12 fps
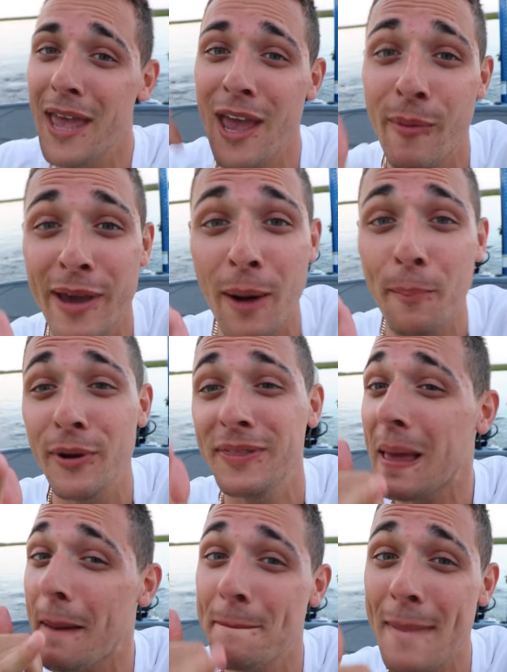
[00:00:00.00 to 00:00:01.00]
and we gotta
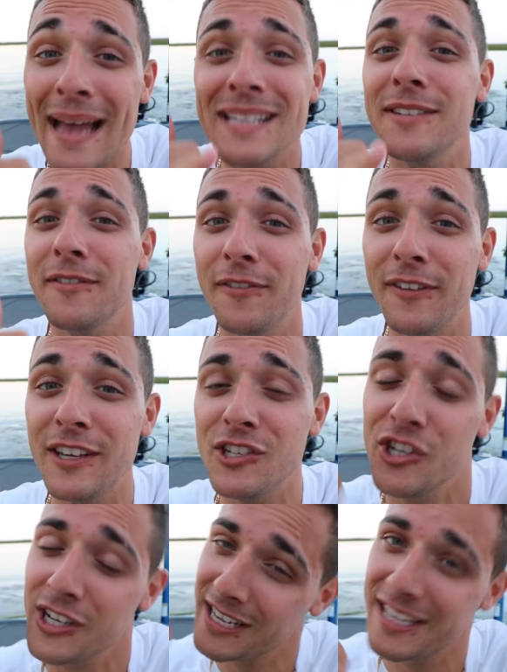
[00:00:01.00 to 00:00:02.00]
put that massive
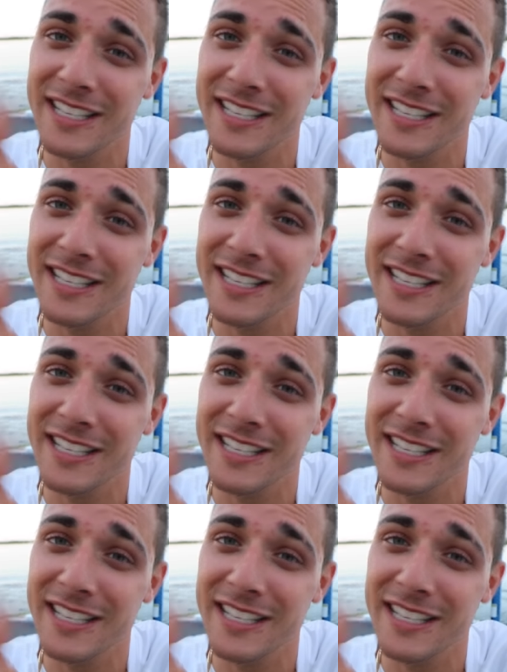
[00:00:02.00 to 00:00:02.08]
fish